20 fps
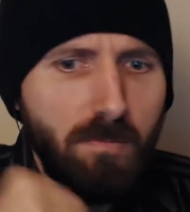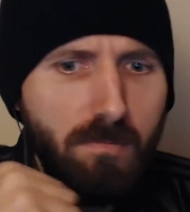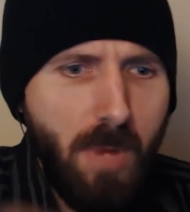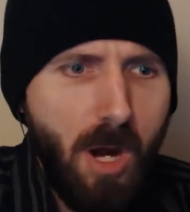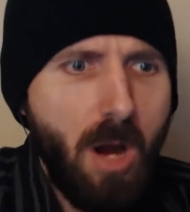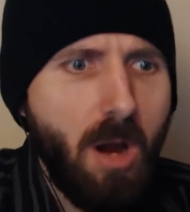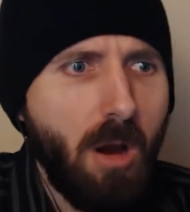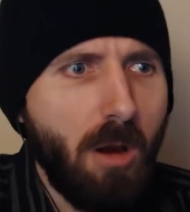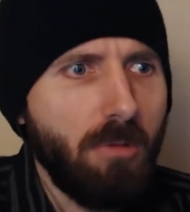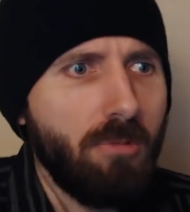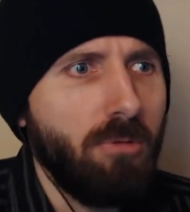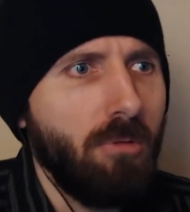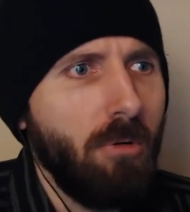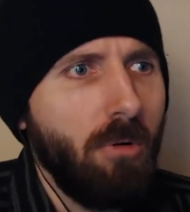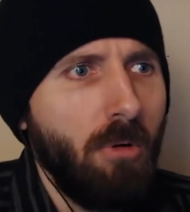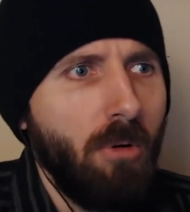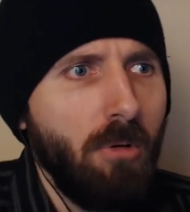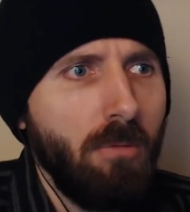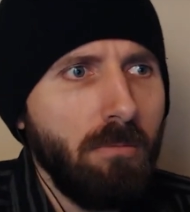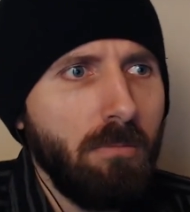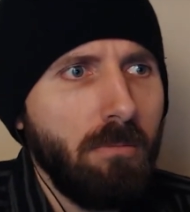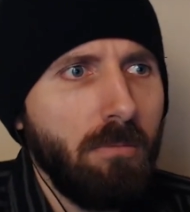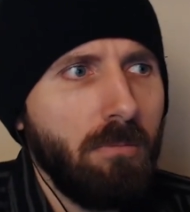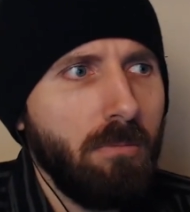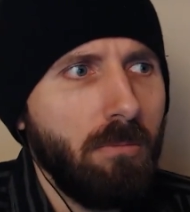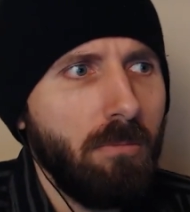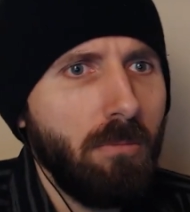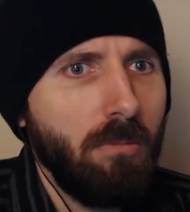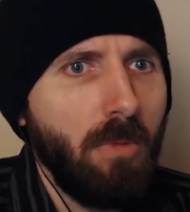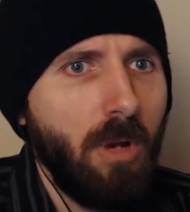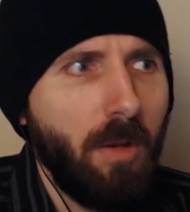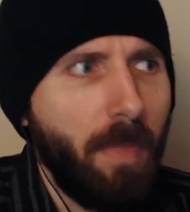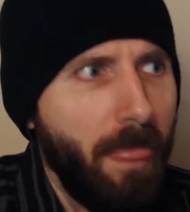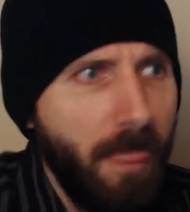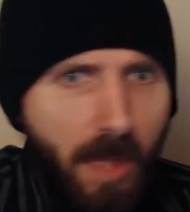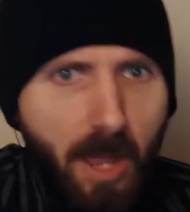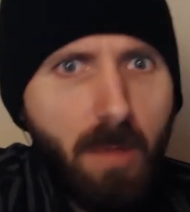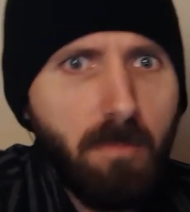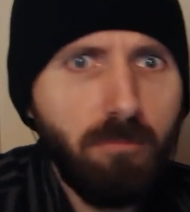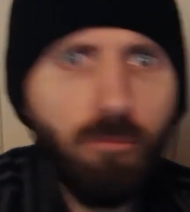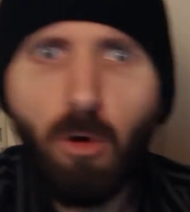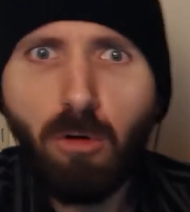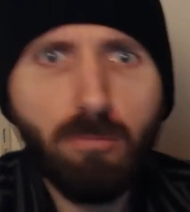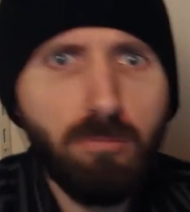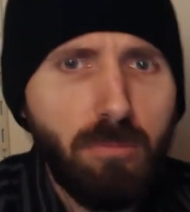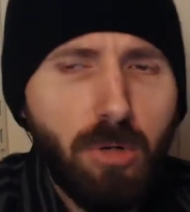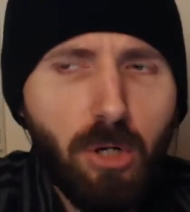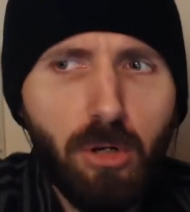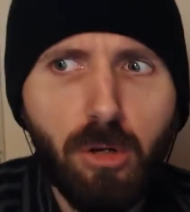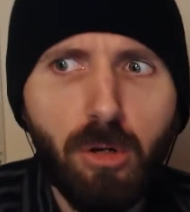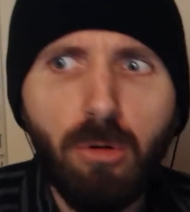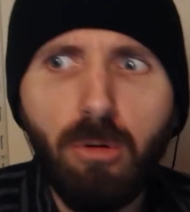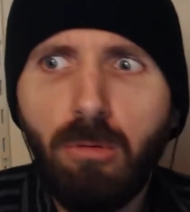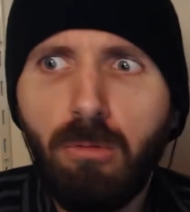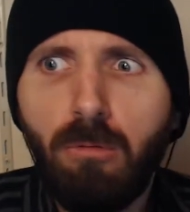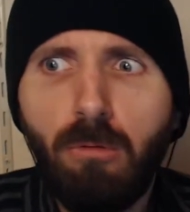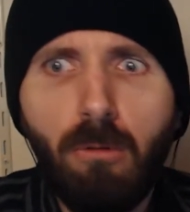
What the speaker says: mad at them, not me.